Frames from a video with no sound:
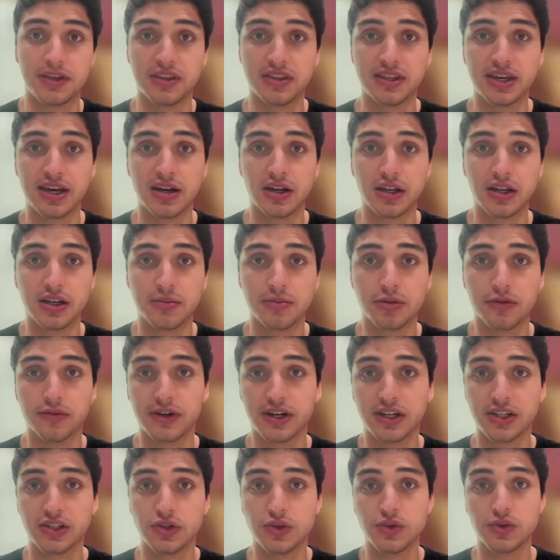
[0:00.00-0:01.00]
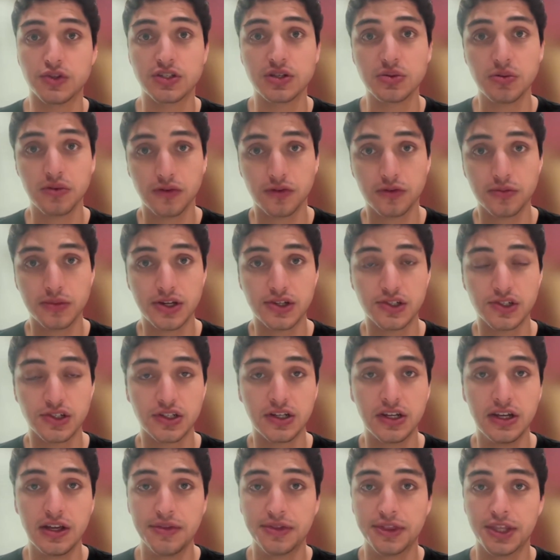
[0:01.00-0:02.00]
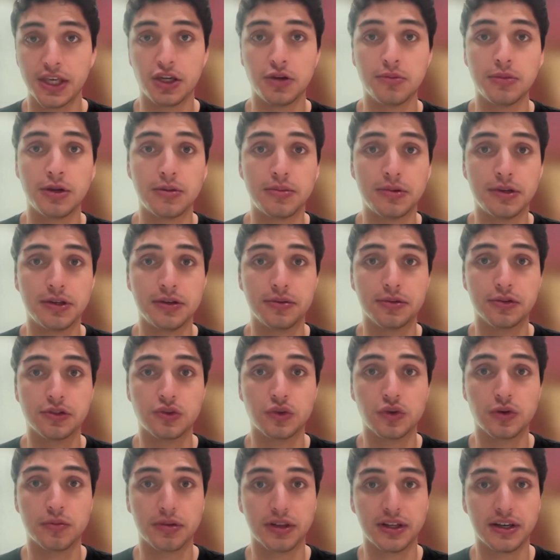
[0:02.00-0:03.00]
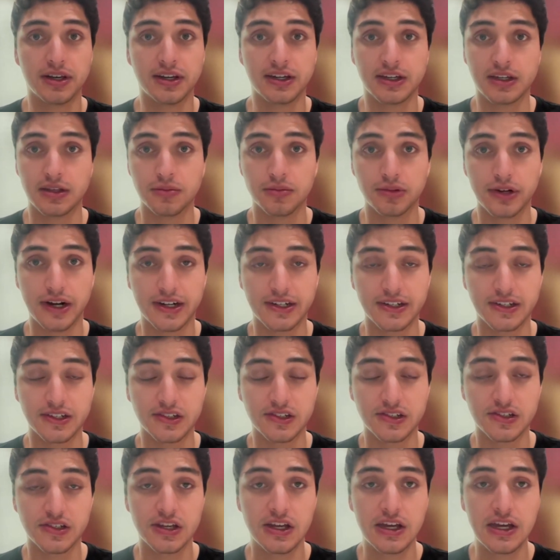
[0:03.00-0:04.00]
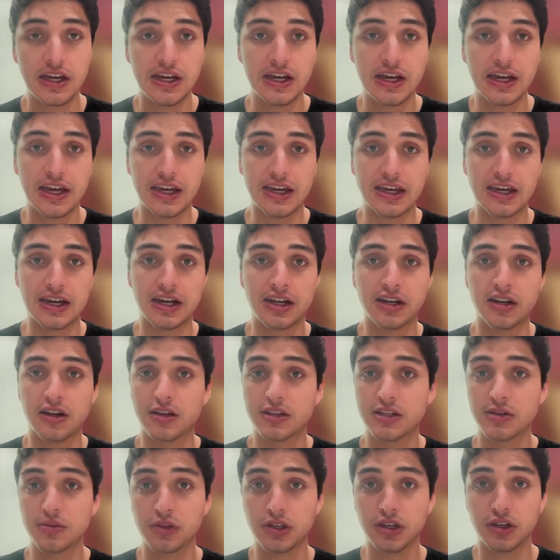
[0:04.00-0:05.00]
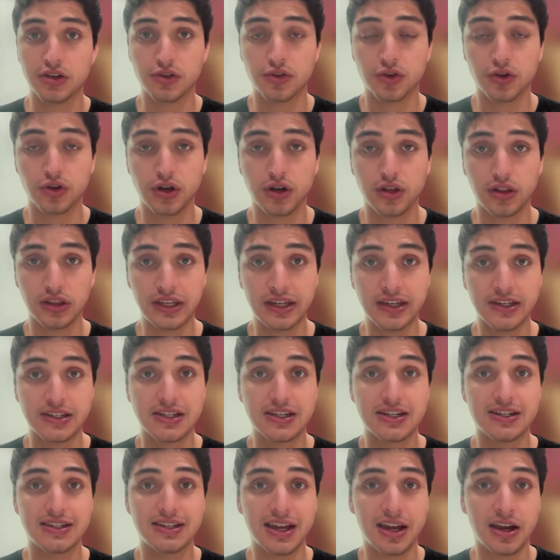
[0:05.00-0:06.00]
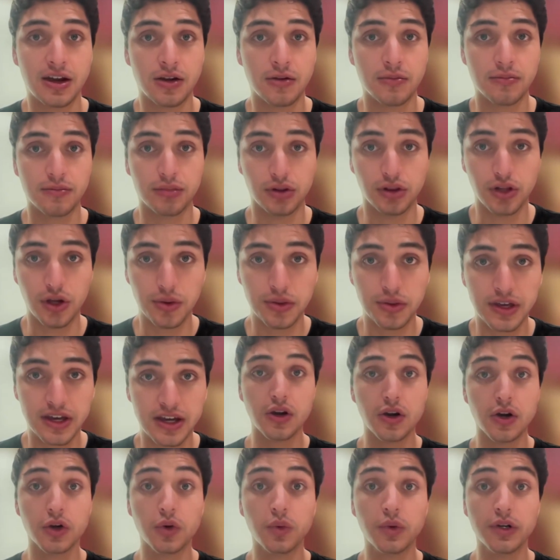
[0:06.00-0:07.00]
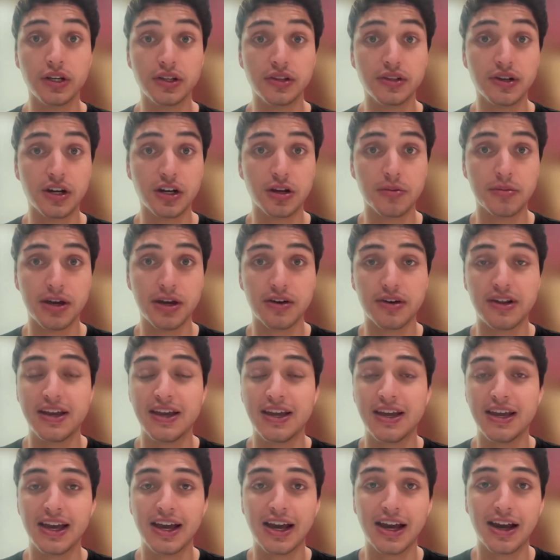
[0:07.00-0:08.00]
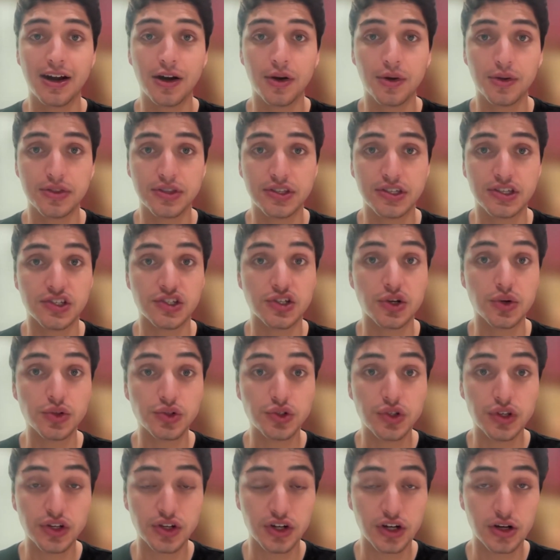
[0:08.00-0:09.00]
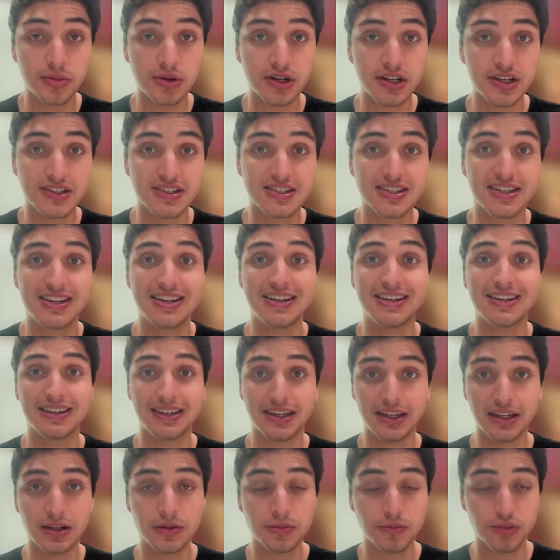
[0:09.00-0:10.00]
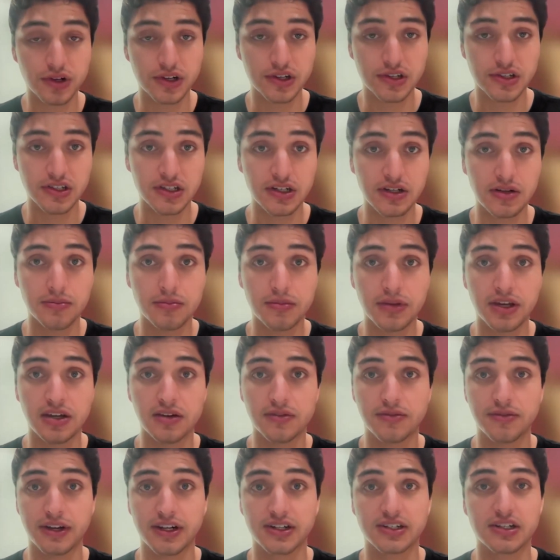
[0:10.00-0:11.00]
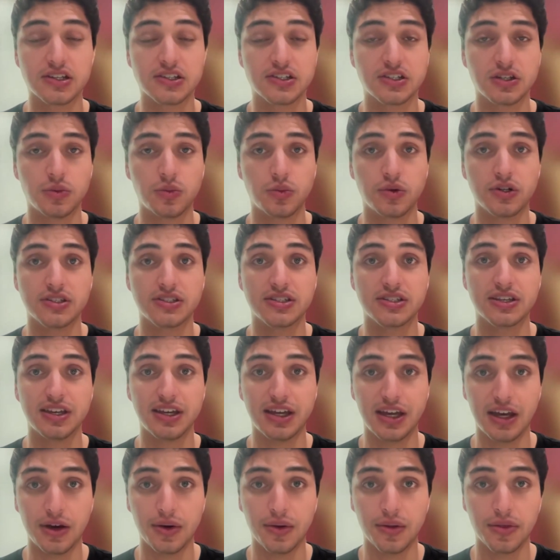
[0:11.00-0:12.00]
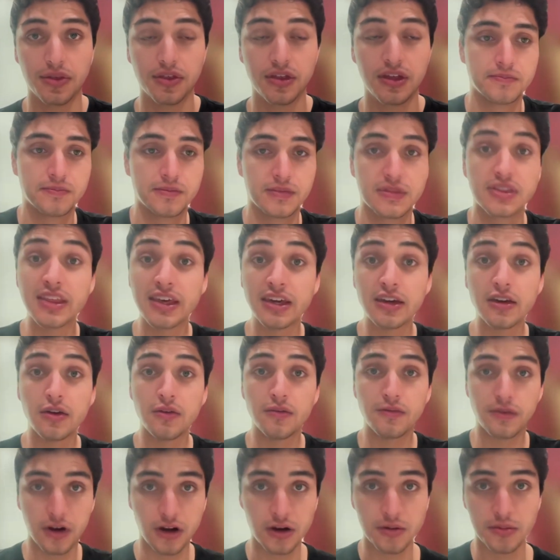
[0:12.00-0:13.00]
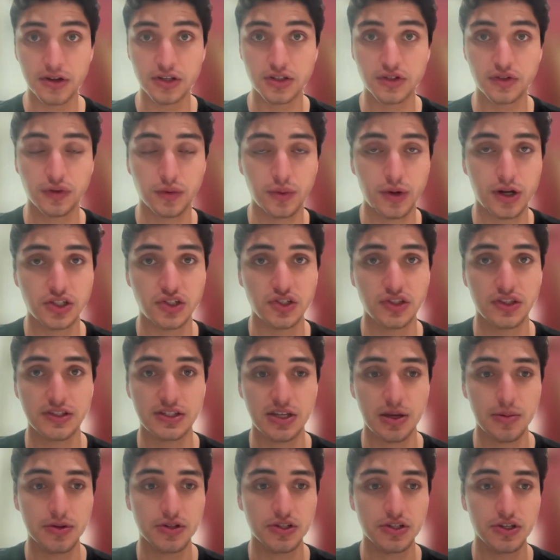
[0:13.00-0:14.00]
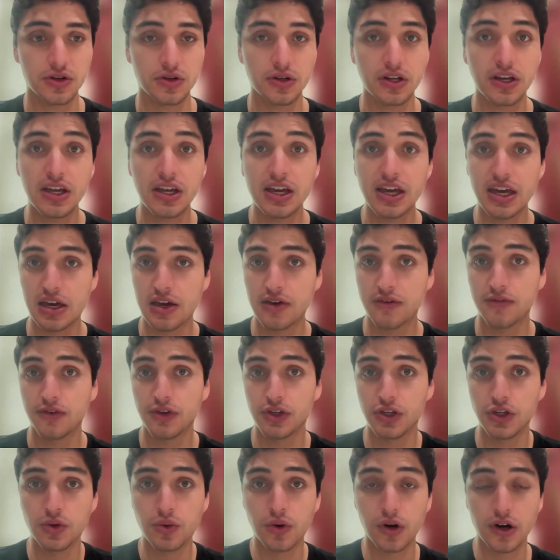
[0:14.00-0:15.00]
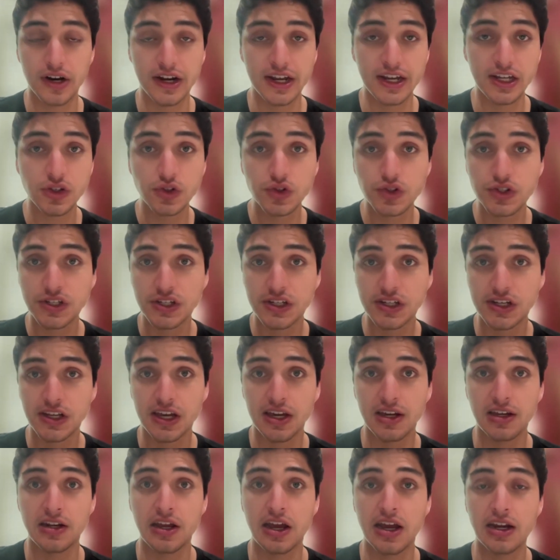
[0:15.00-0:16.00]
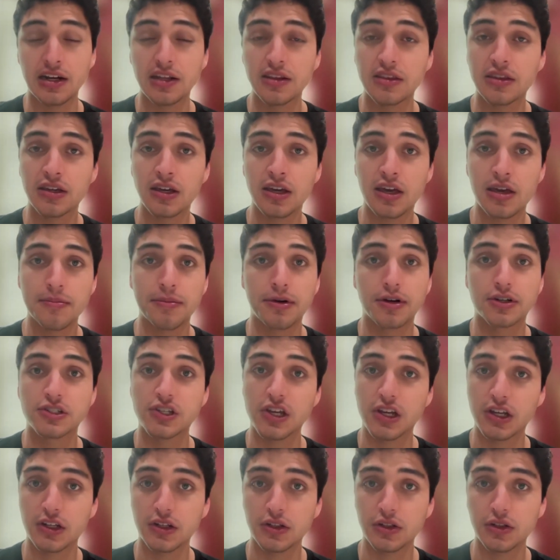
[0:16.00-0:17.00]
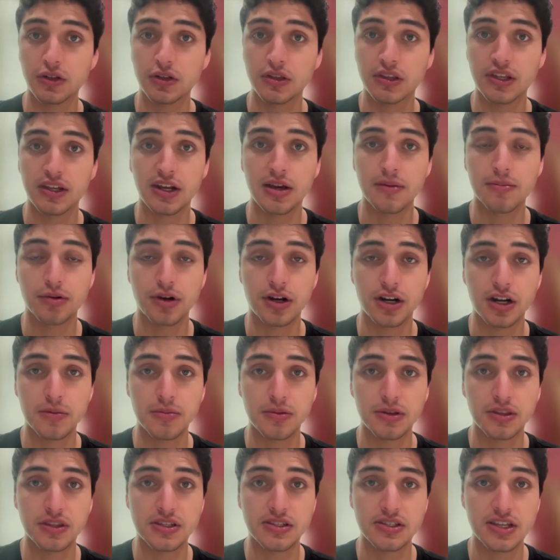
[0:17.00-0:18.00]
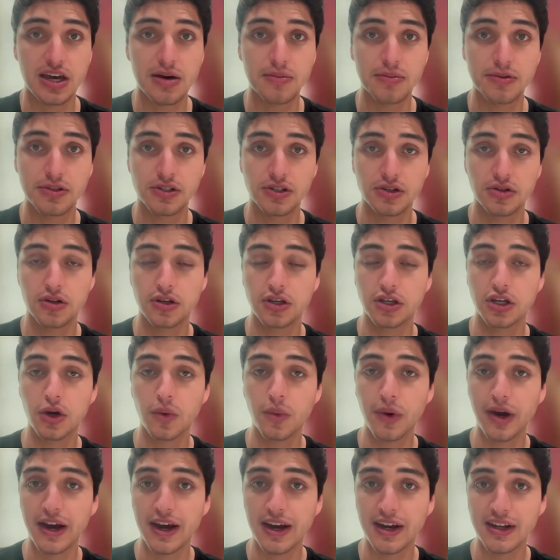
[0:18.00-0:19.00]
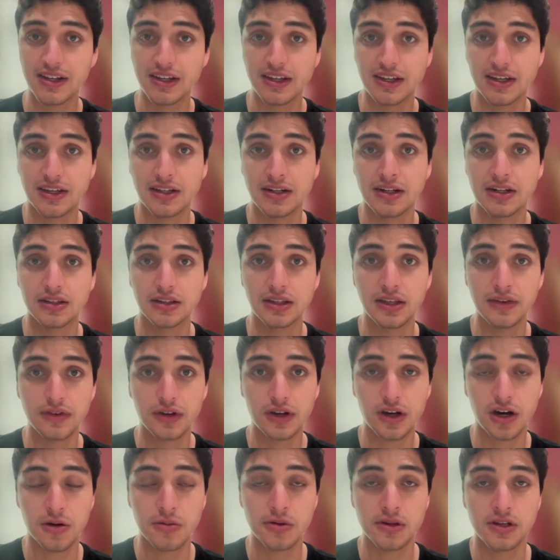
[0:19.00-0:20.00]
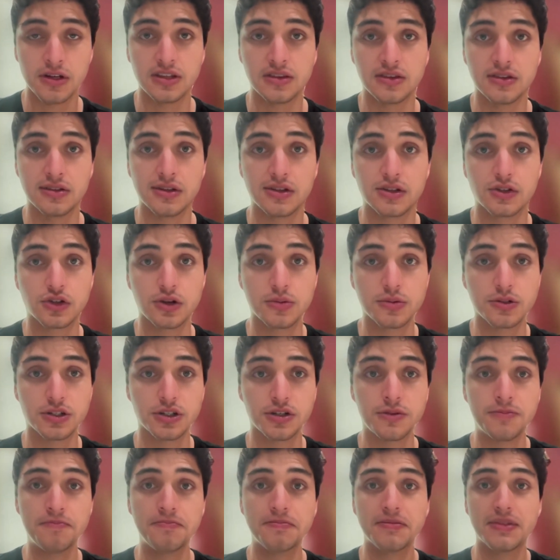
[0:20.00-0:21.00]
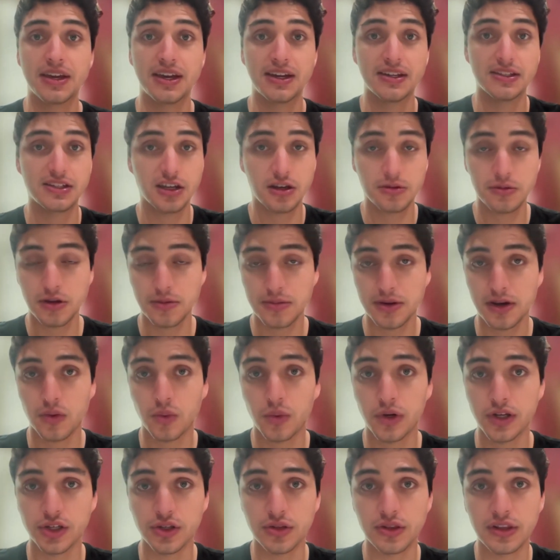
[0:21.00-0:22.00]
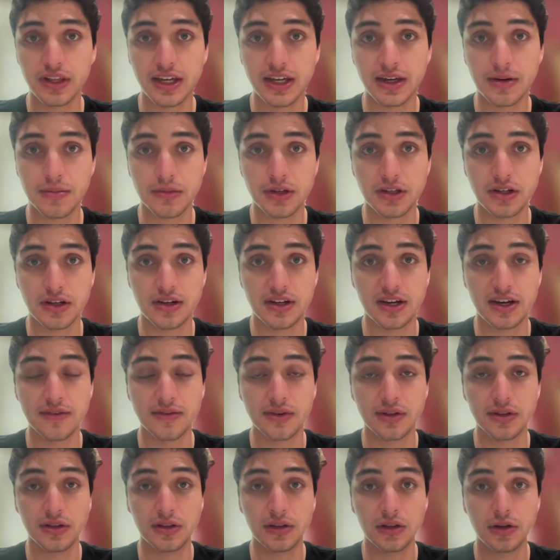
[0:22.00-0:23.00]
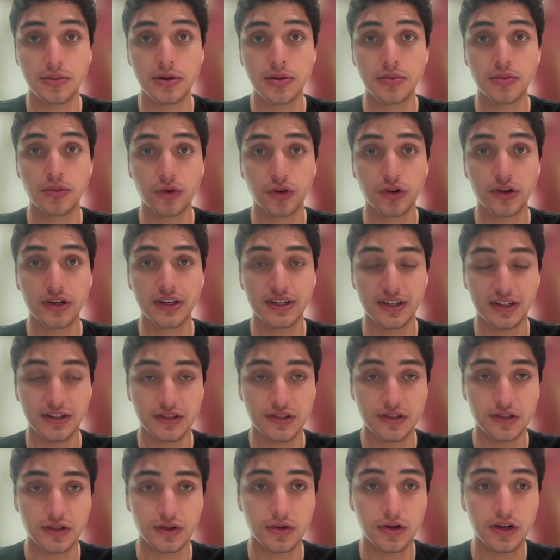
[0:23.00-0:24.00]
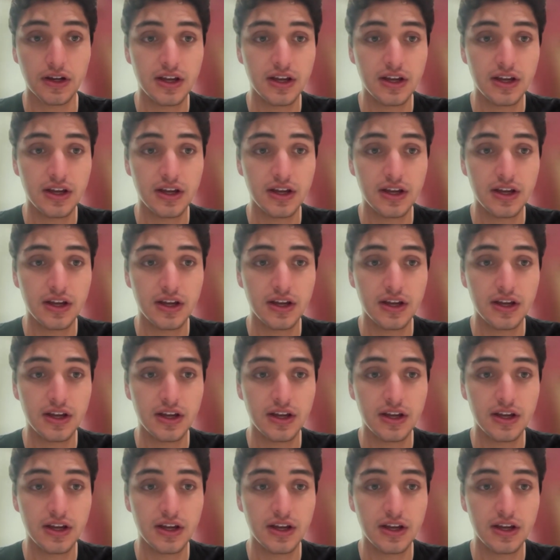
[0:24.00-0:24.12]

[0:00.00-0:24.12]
and that can provide you some information that you may be able to apply in practice. And some of the other links down below that are going to talk about how the social determinants in prison may affect someone's health. Thank you very much for watching this episode. If you are interested in anything in particular that I brought up in this episode, go ahead and leave a comment in the description and tell me about what you'd like me to dive a little bit more into.